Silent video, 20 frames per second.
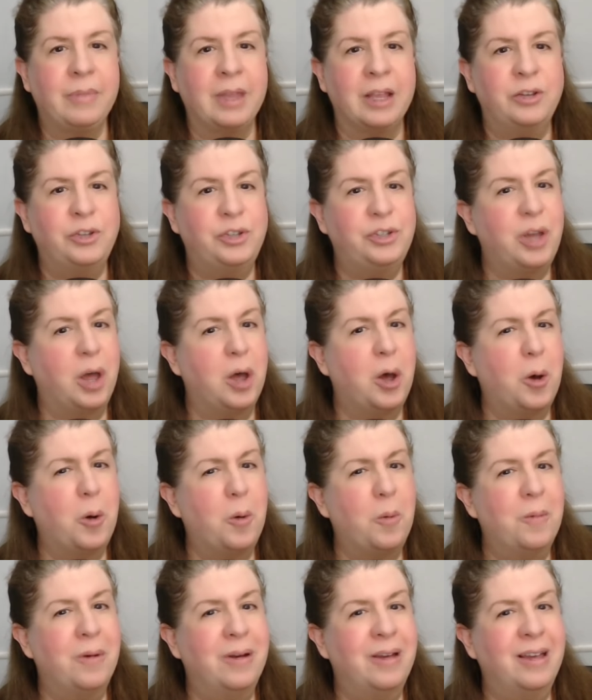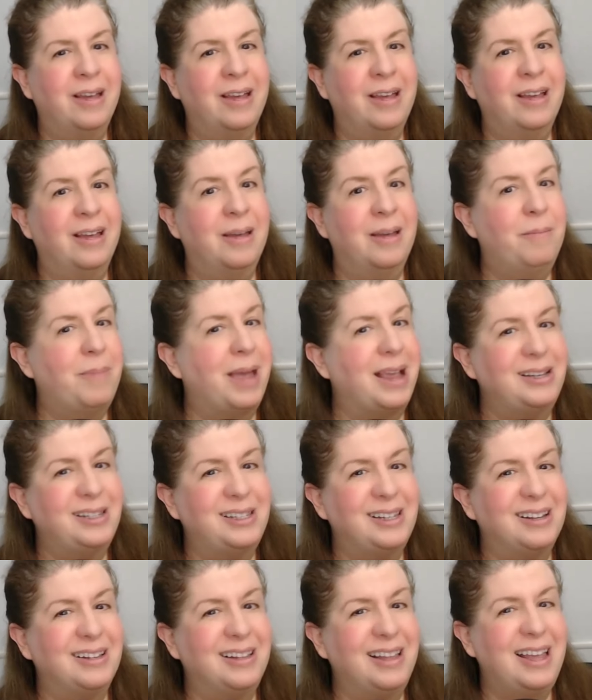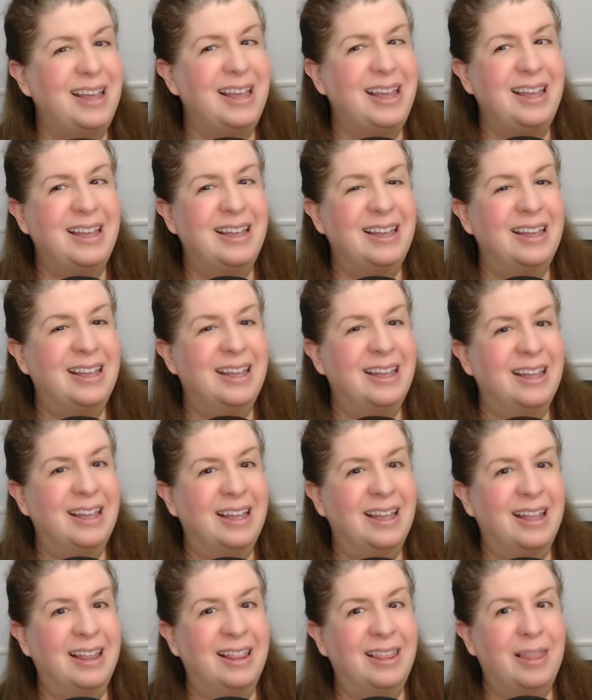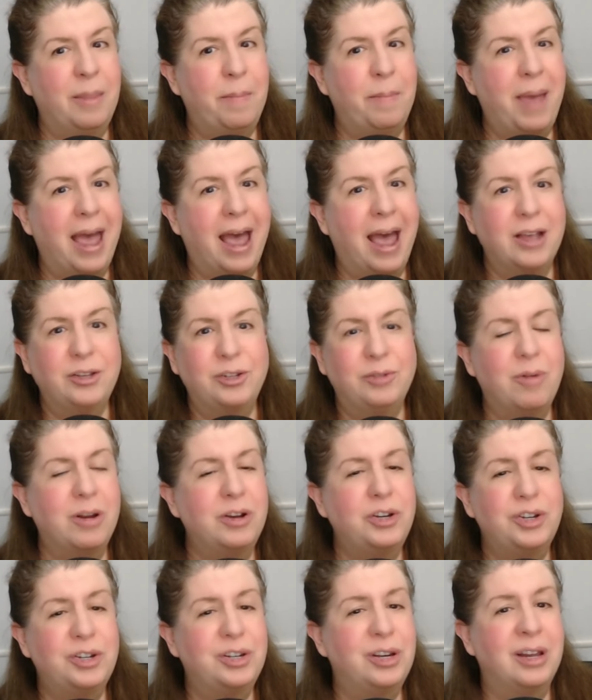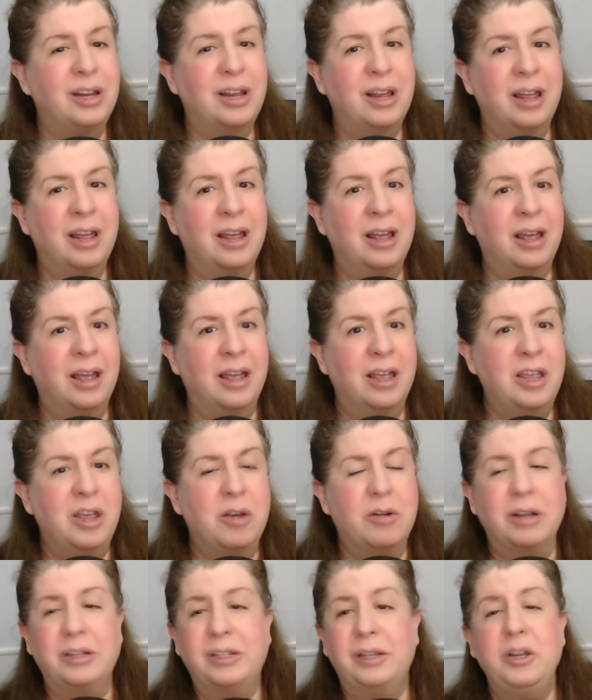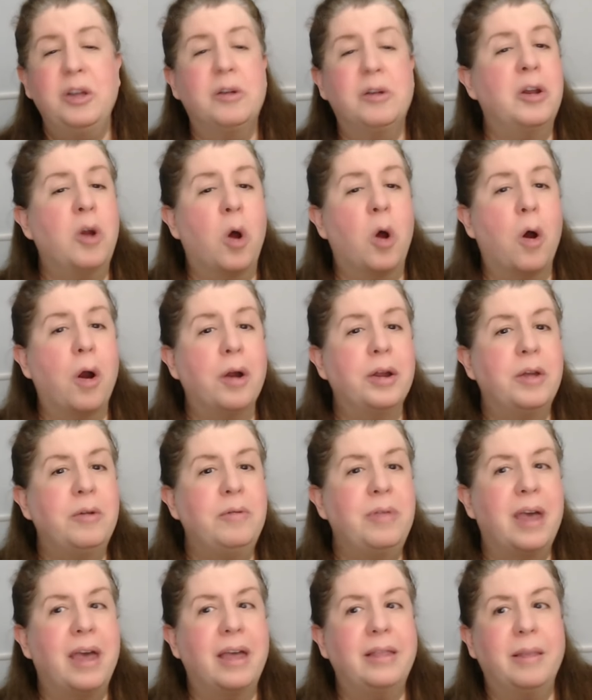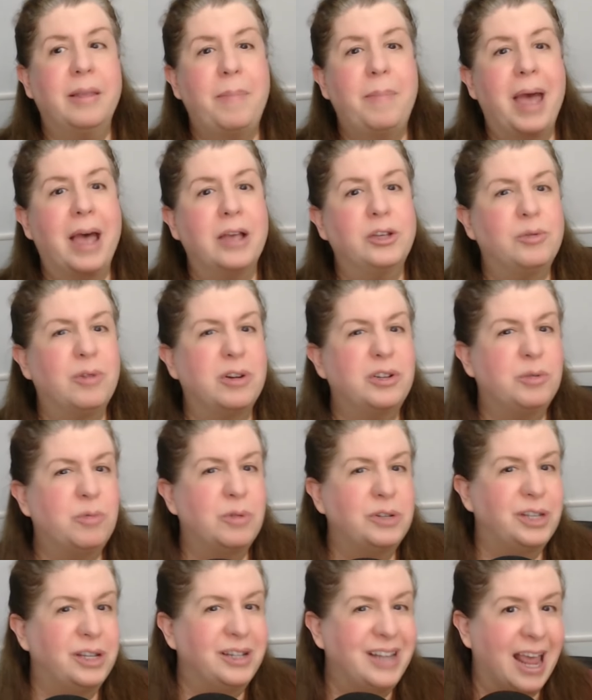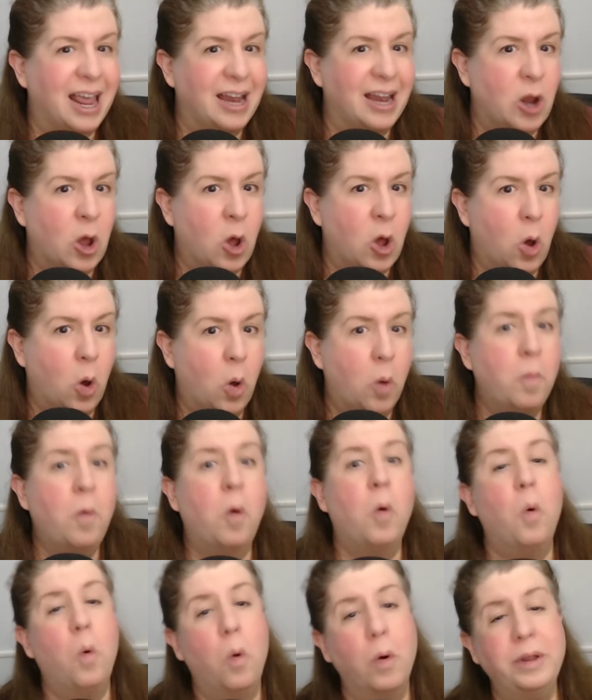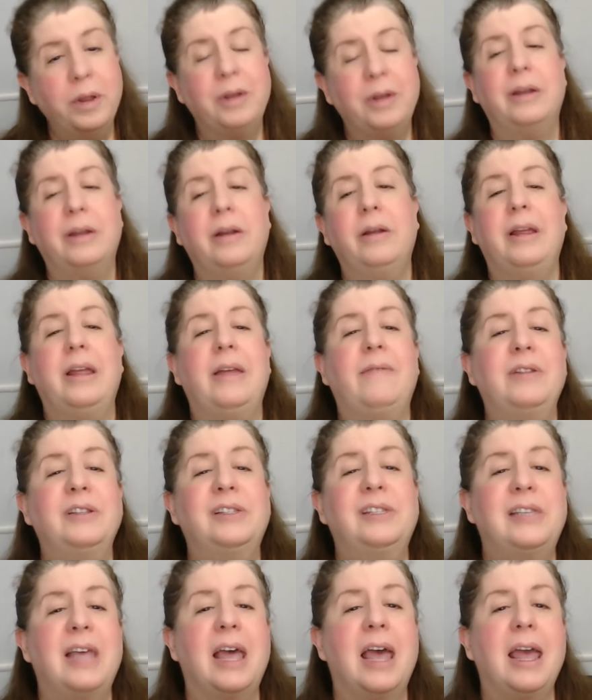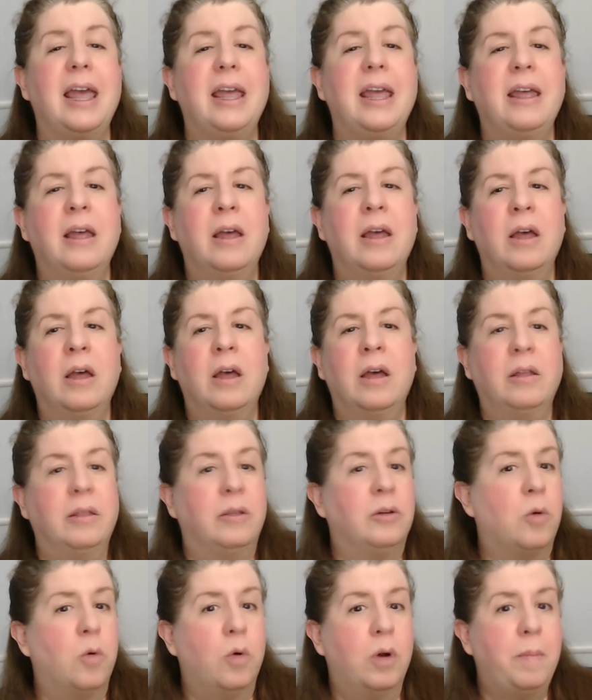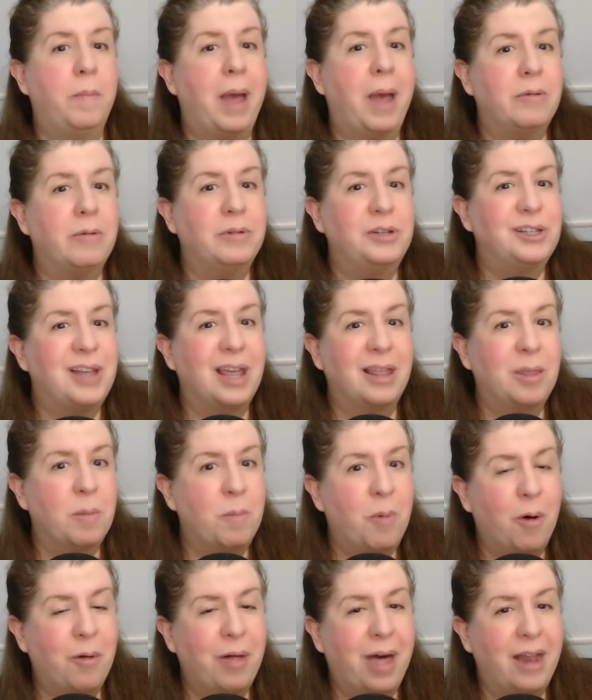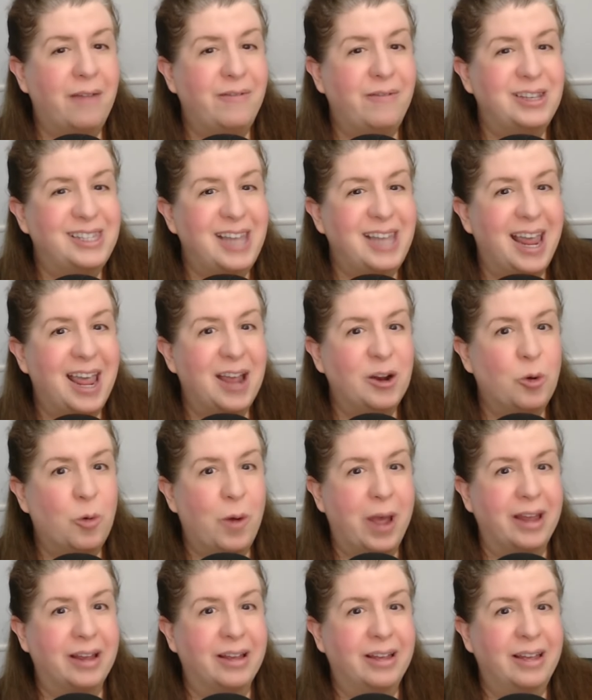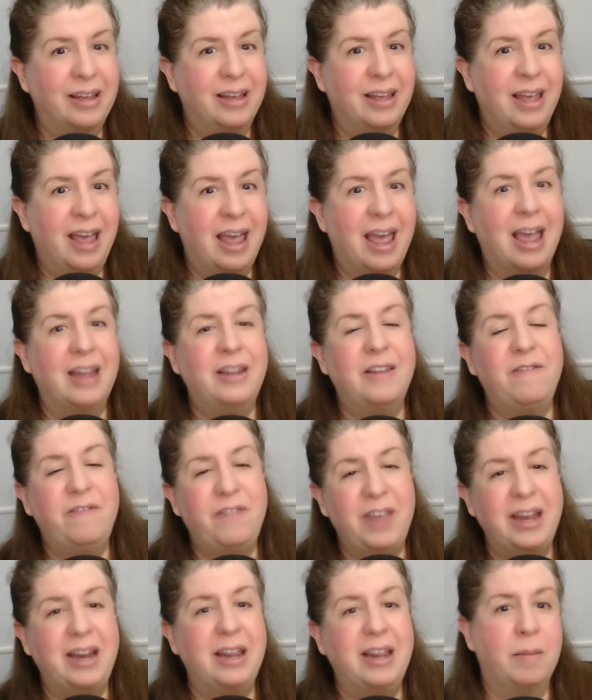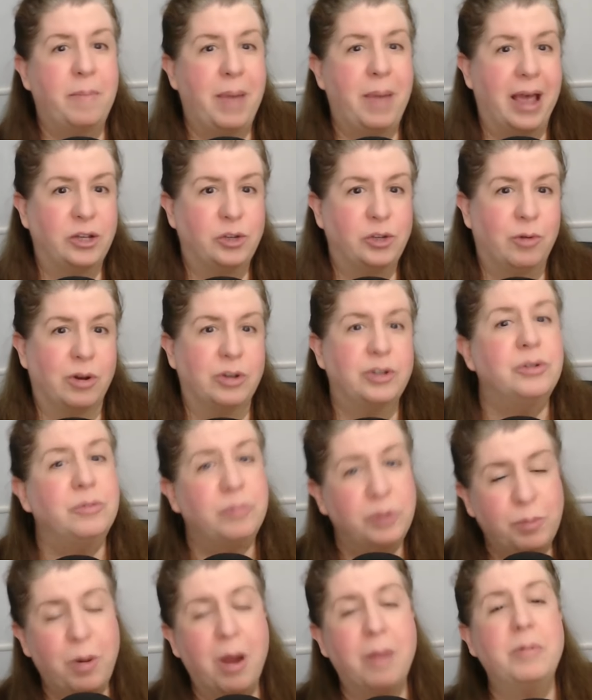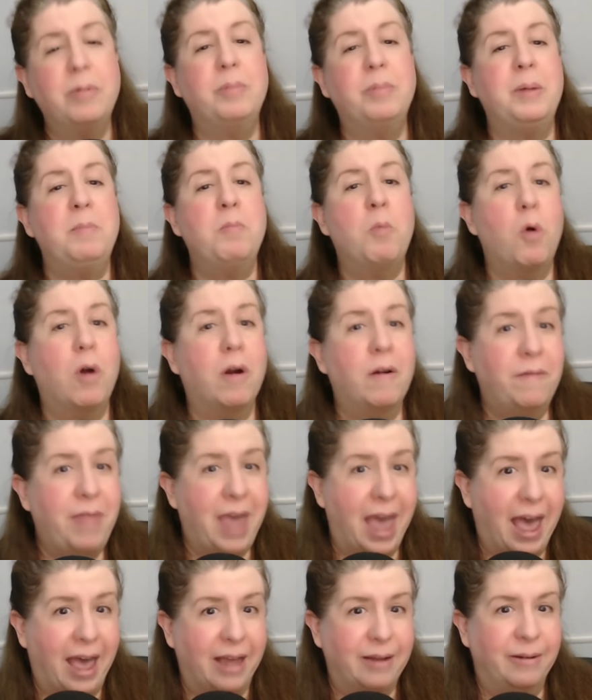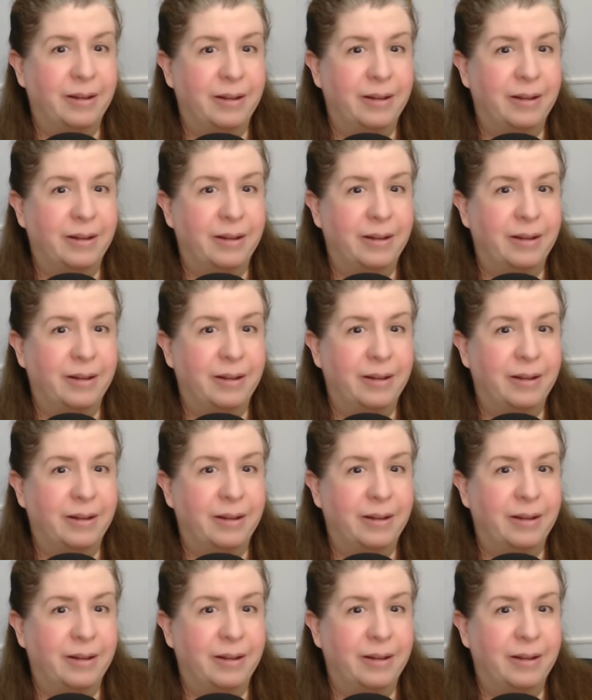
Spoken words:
So basically, the pass rush, you could argue that the pass rush wasn't getting home, or you could even say the quarterback was getting the ball out of his hand quick and defeating the pass rush. It was probably more of that.